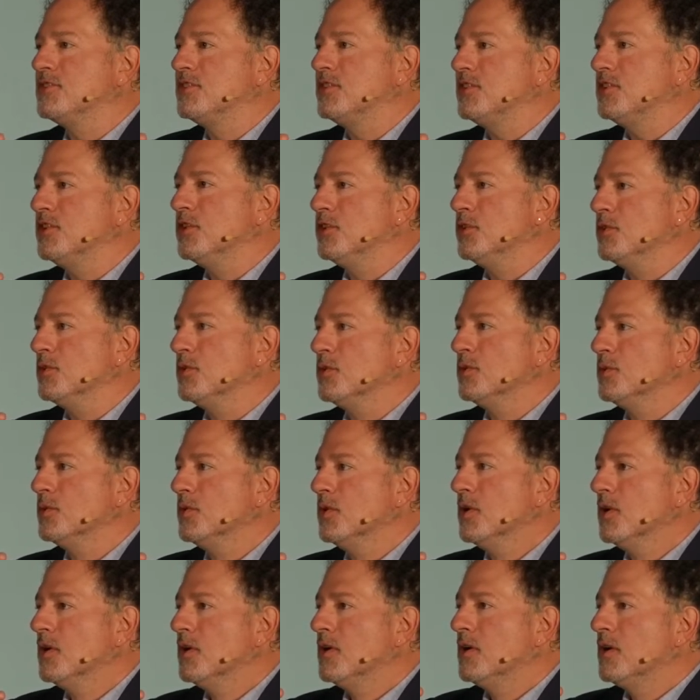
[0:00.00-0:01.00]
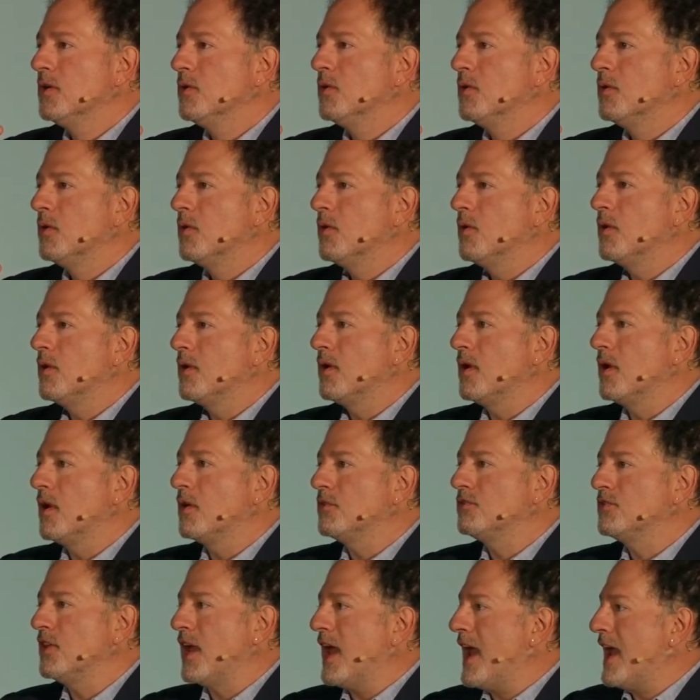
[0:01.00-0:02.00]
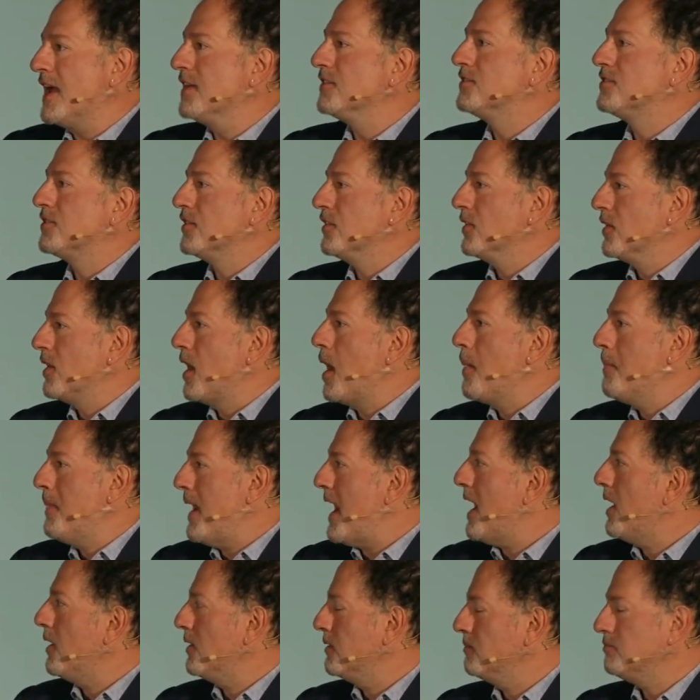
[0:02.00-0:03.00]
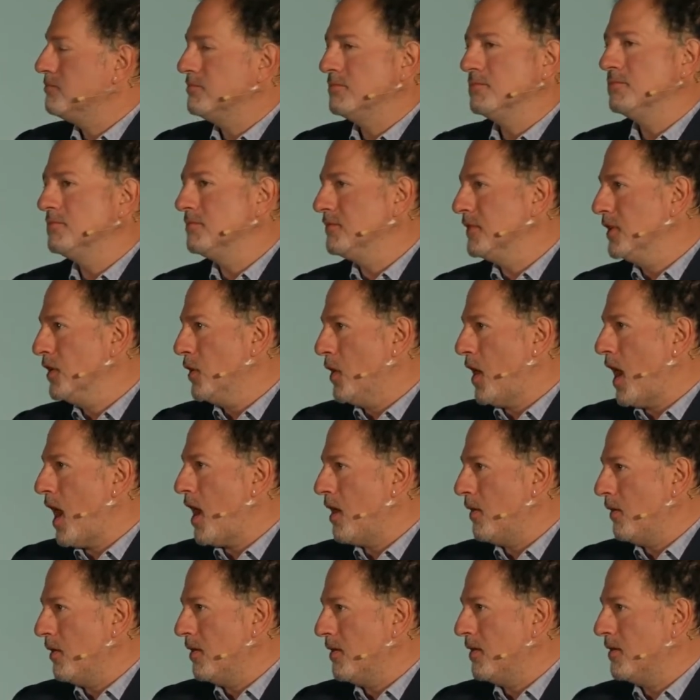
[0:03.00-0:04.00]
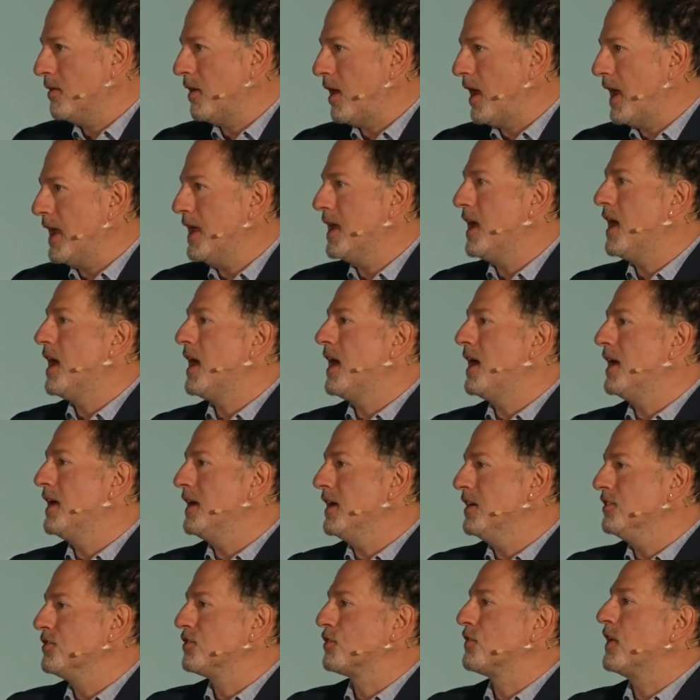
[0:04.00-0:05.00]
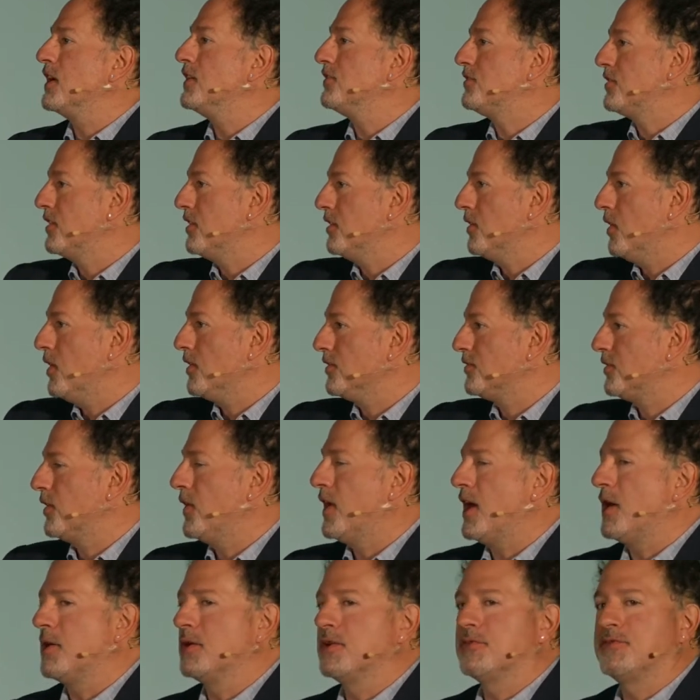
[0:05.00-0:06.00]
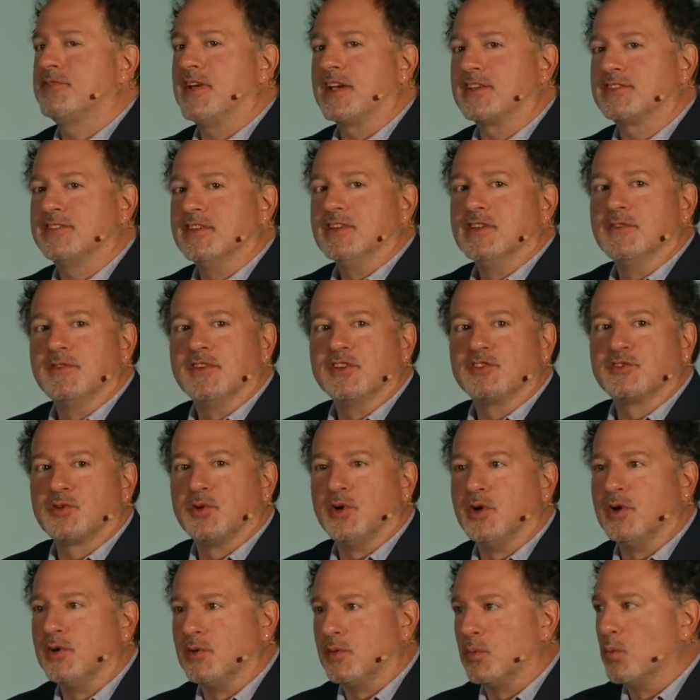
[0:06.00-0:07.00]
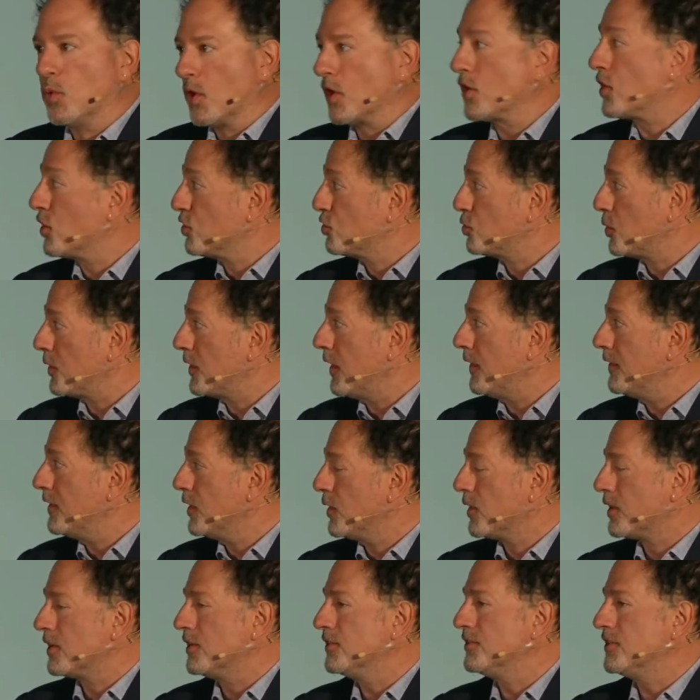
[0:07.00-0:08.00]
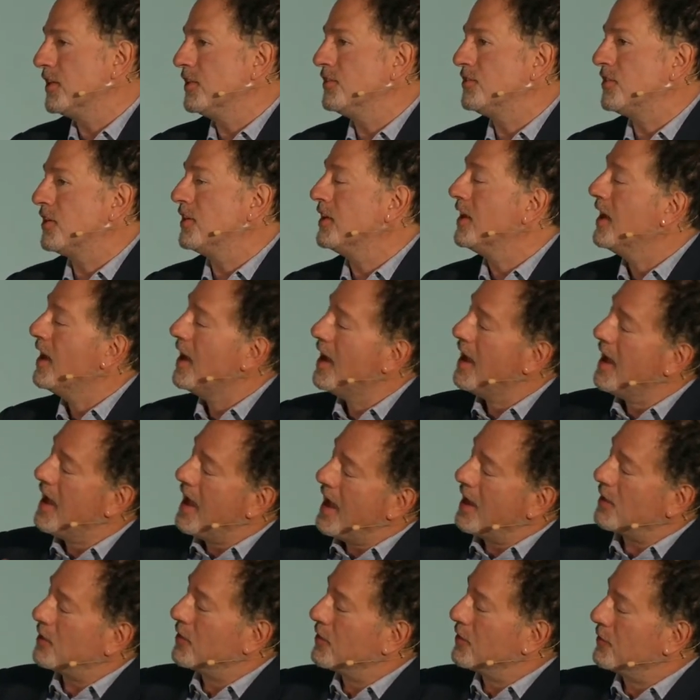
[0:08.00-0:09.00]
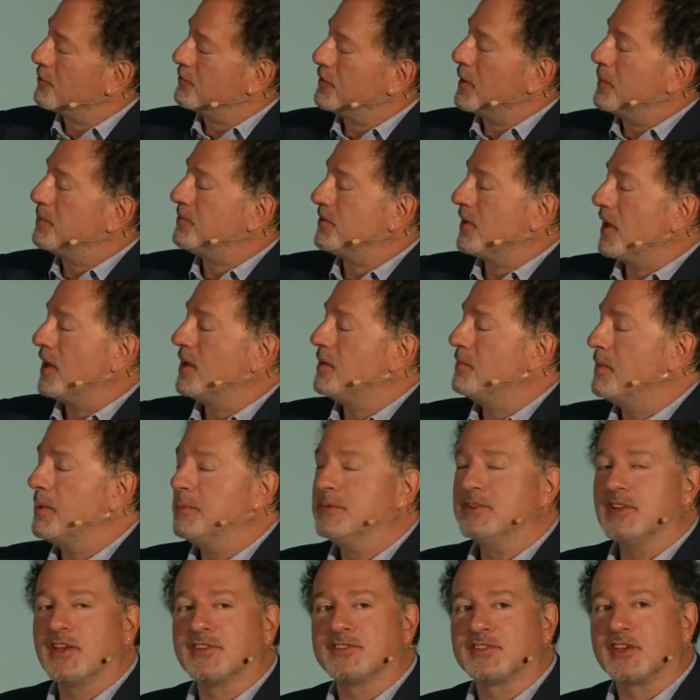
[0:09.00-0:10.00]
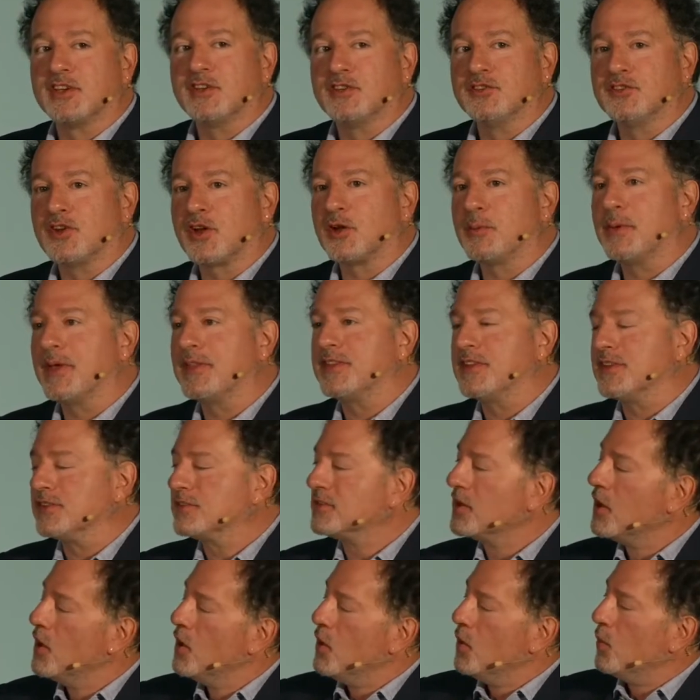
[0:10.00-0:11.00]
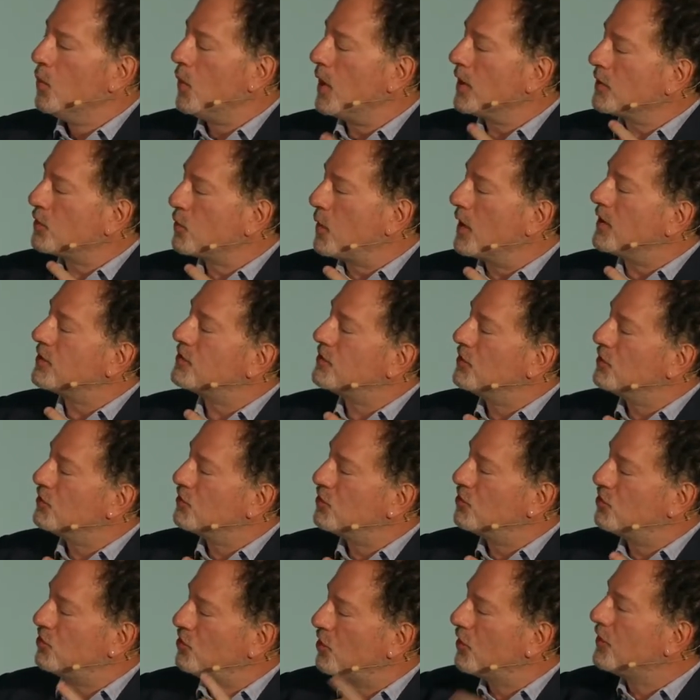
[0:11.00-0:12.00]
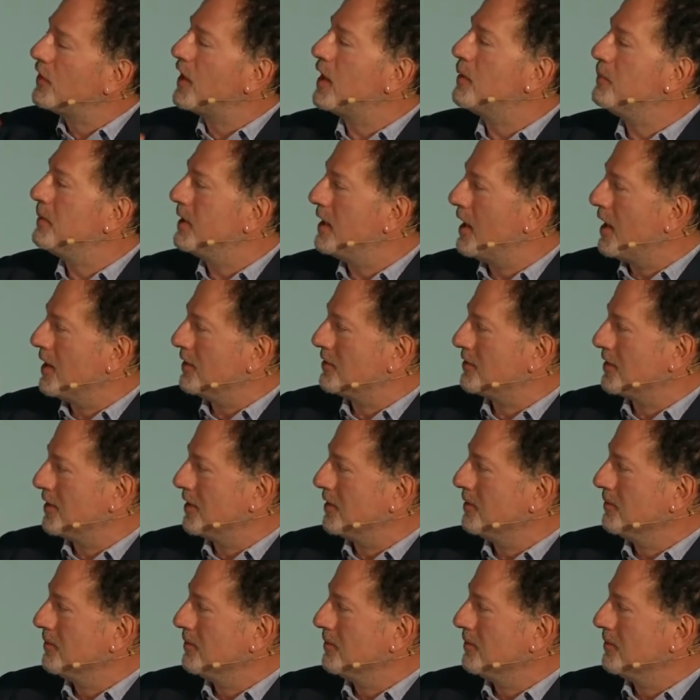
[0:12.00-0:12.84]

to you to answer about AI integration, also how it affects individual workers within the organization? And on the flip side, and maybe Jessica, you can talk about this, what questions should they be asking?